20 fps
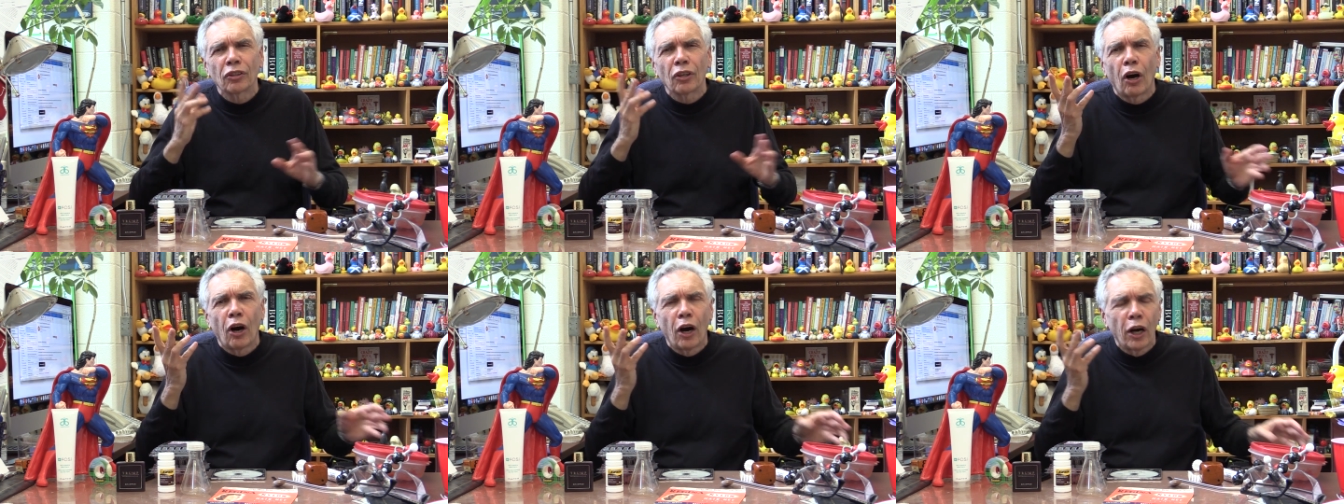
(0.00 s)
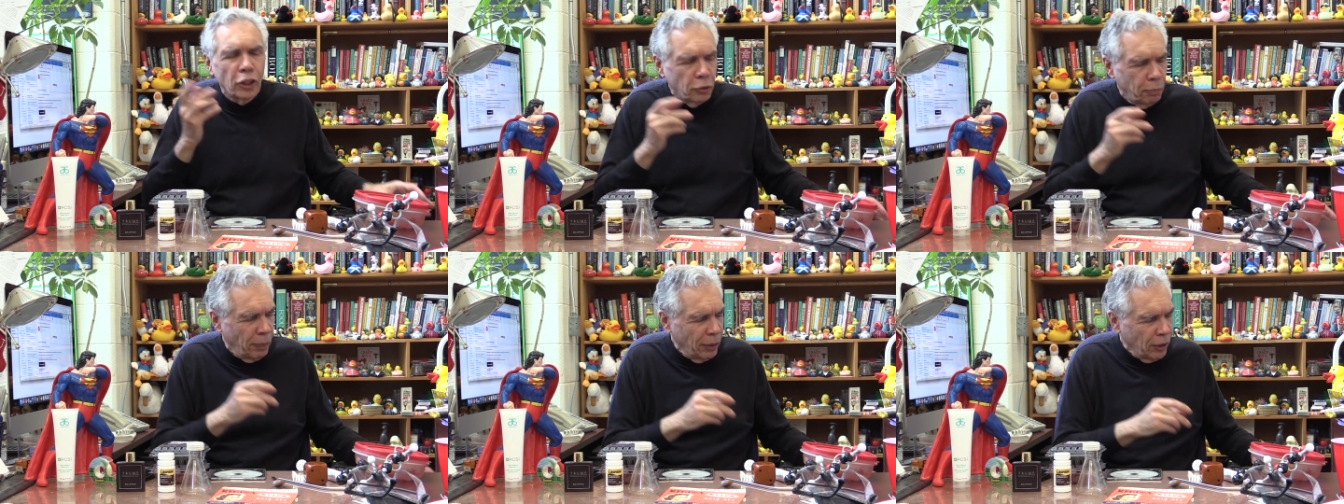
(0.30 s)
Our
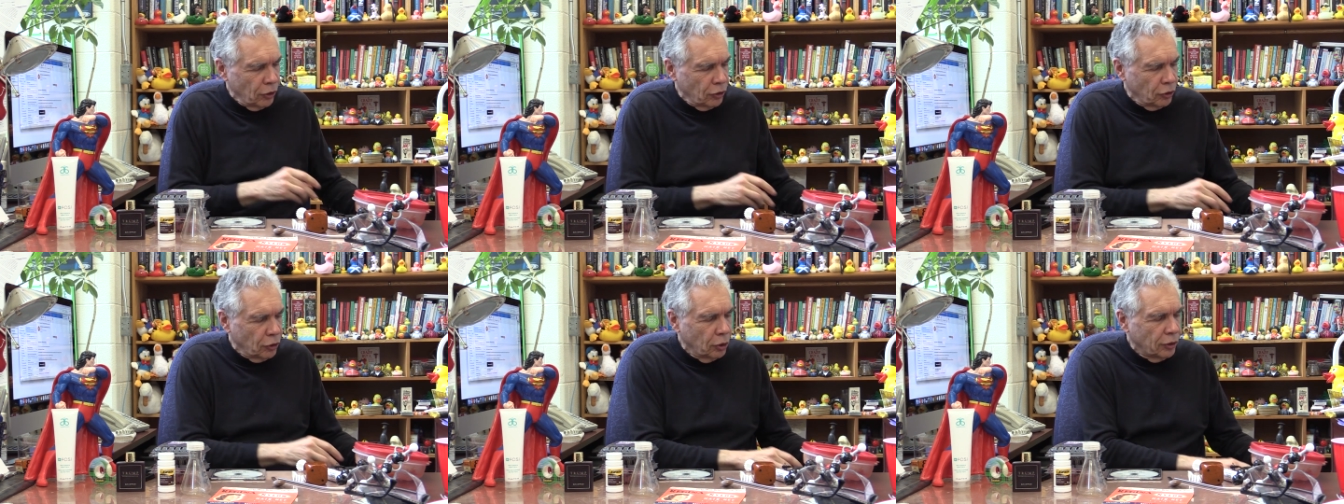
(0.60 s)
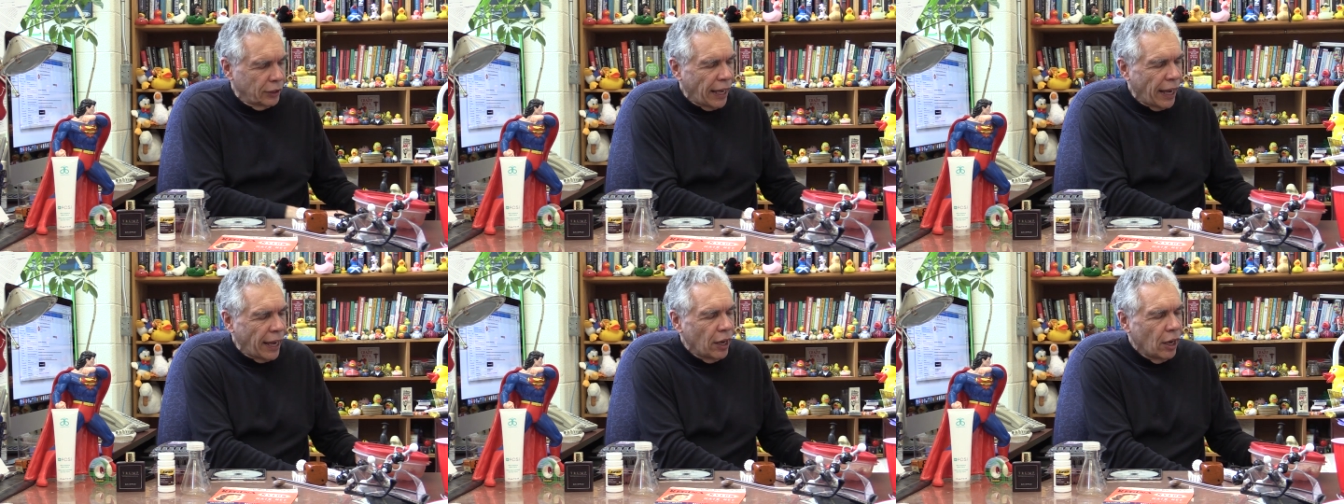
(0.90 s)
hospitals
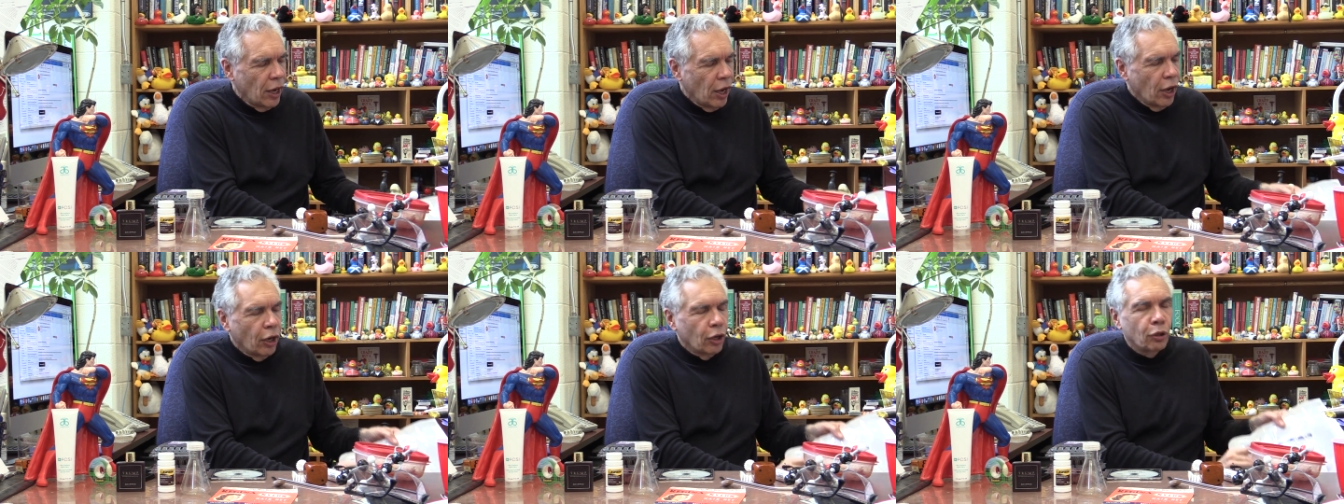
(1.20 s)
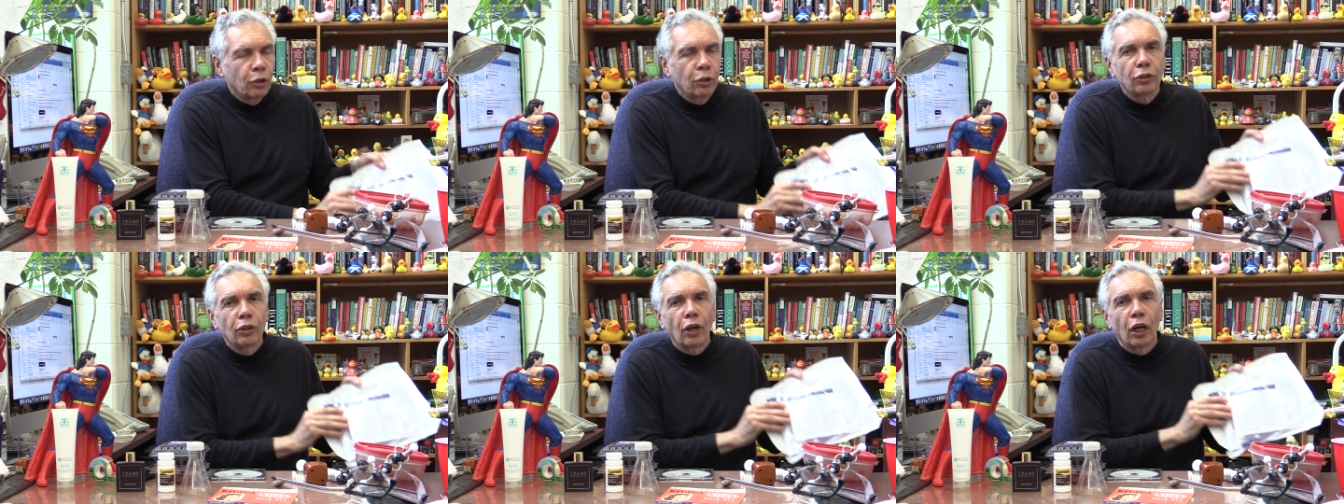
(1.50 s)
today
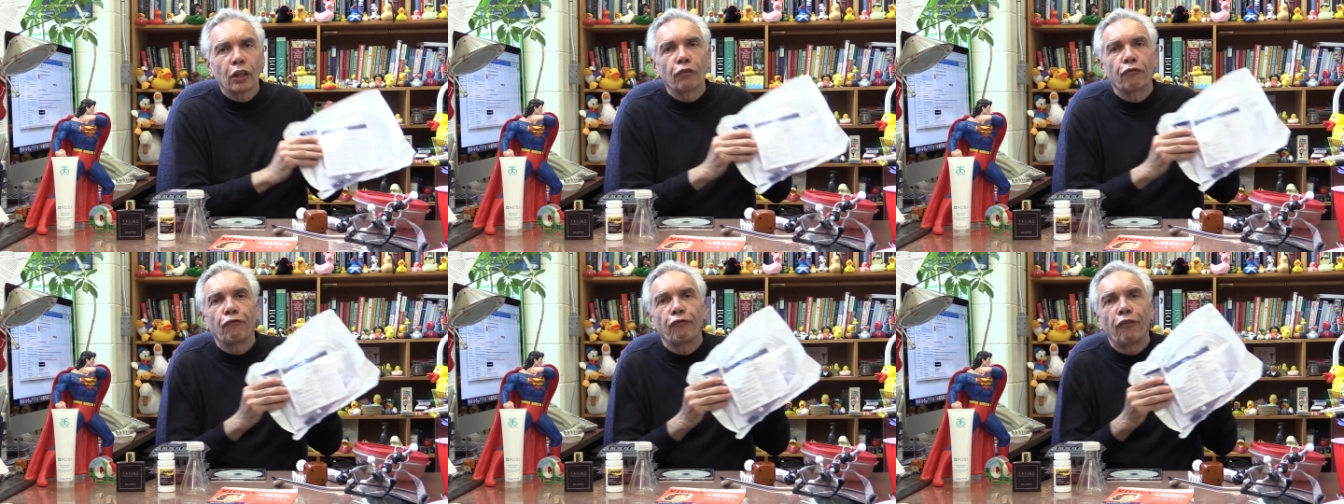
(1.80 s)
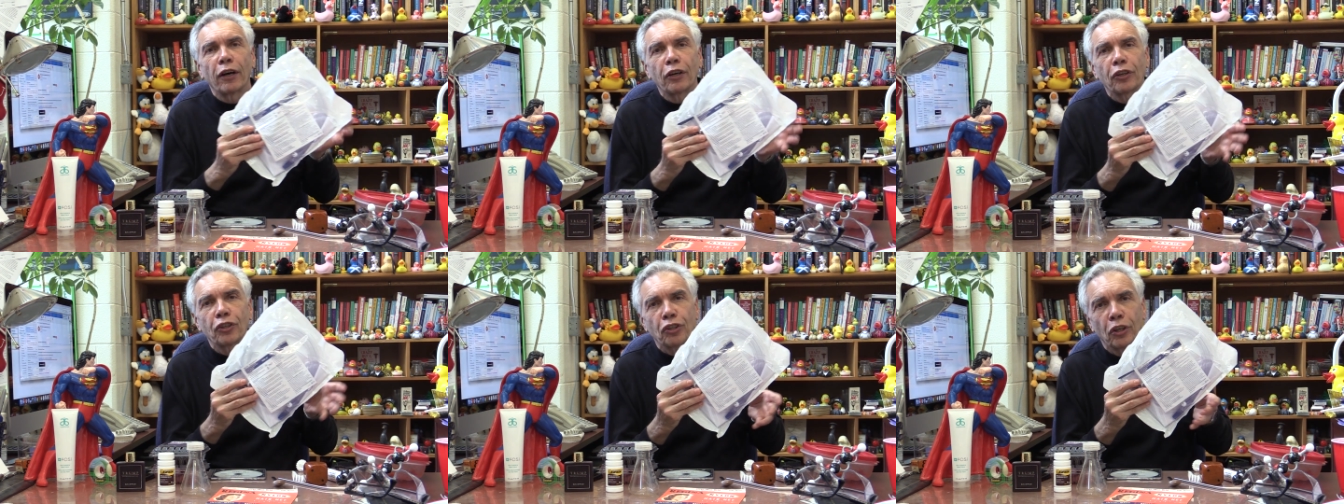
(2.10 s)
could not
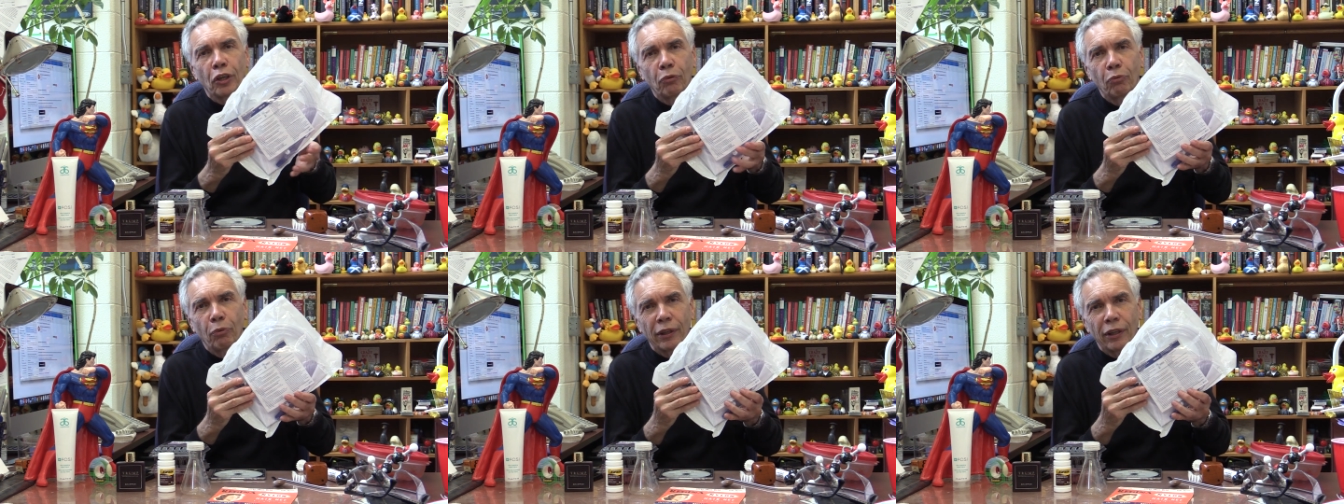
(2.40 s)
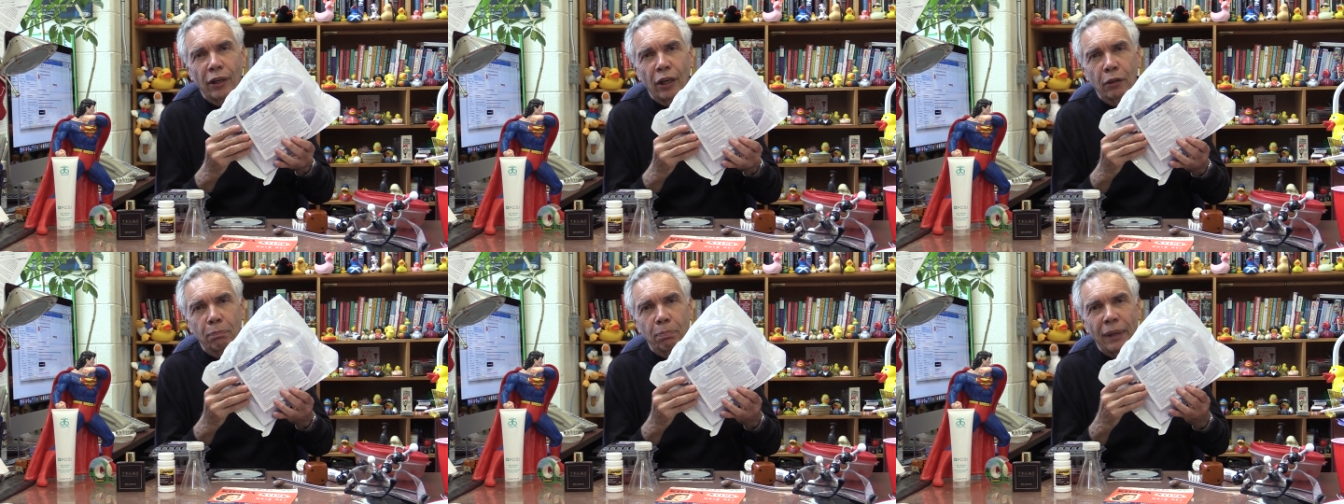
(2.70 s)
function
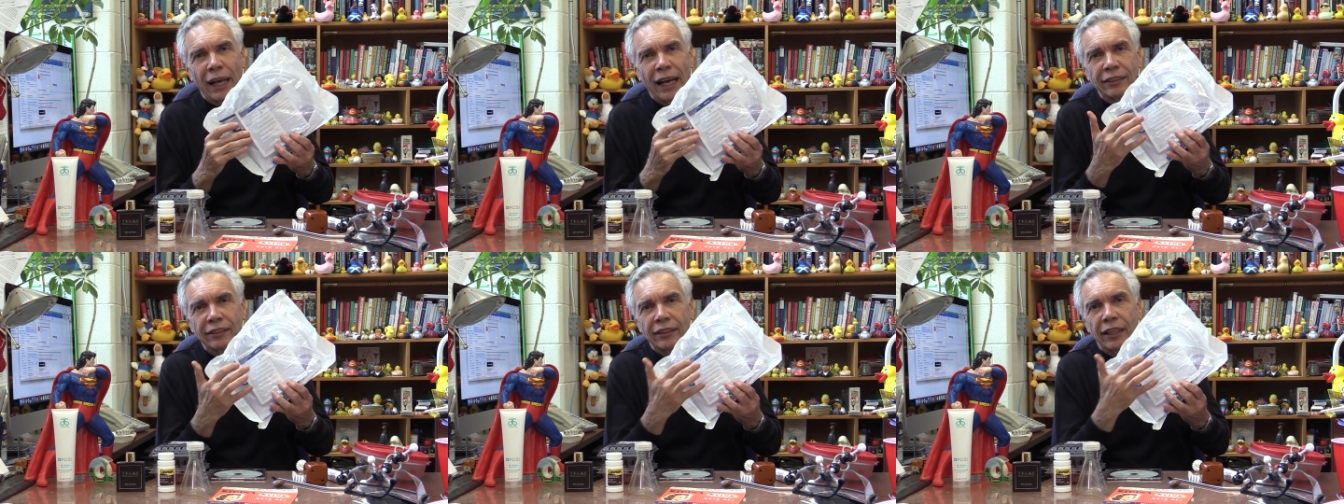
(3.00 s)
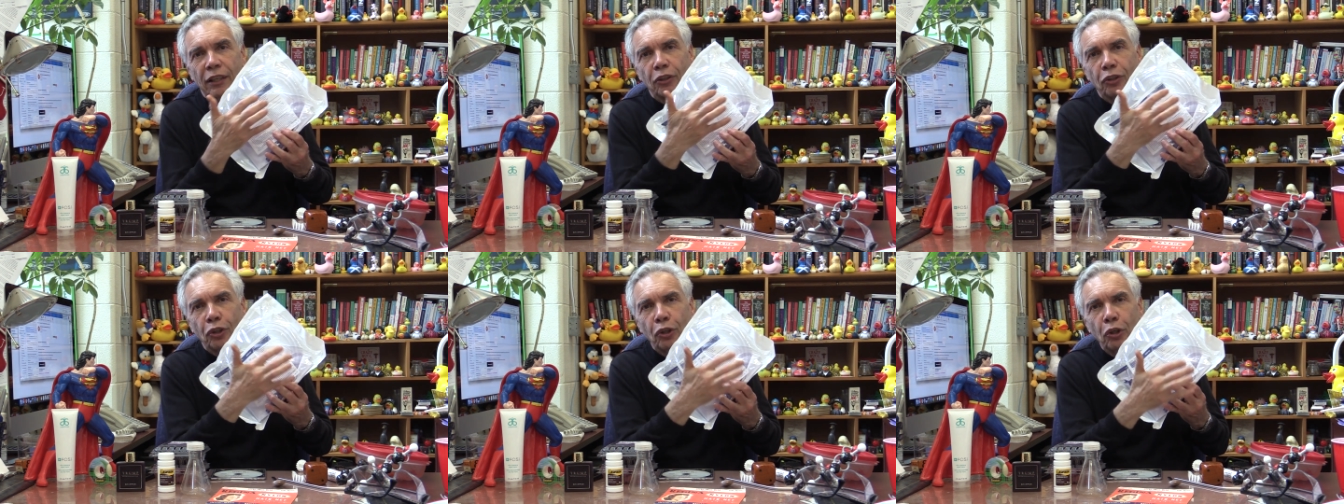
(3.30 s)
without
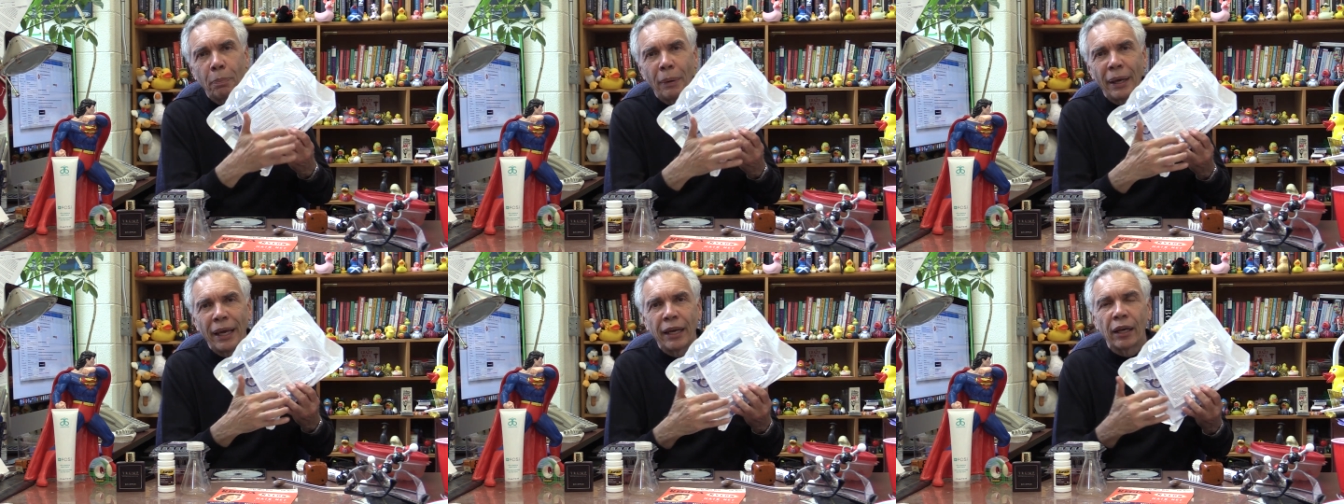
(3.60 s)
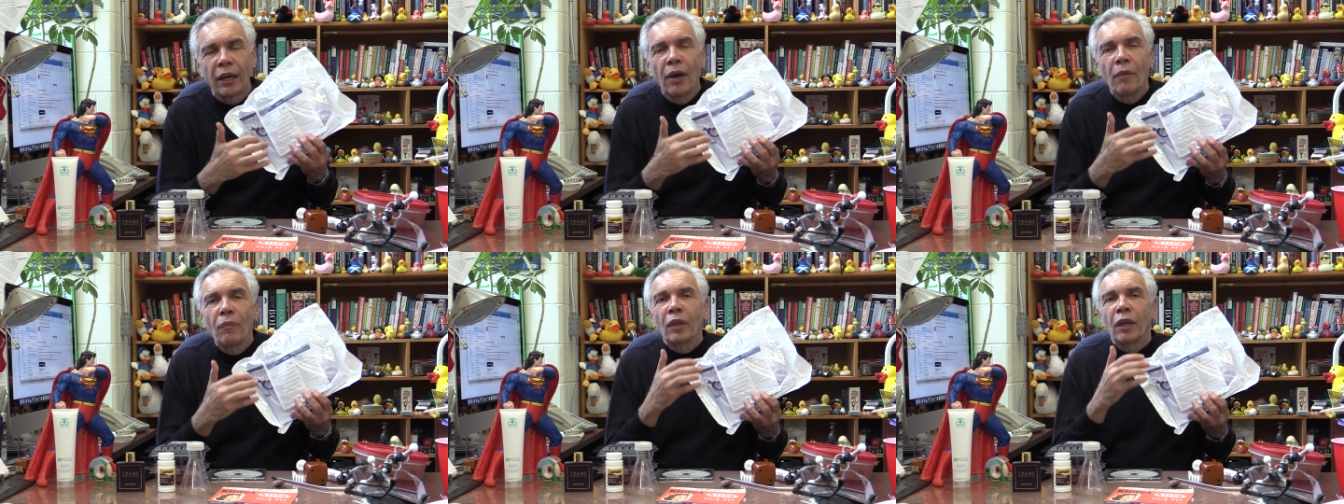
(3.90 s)
plastic tubing.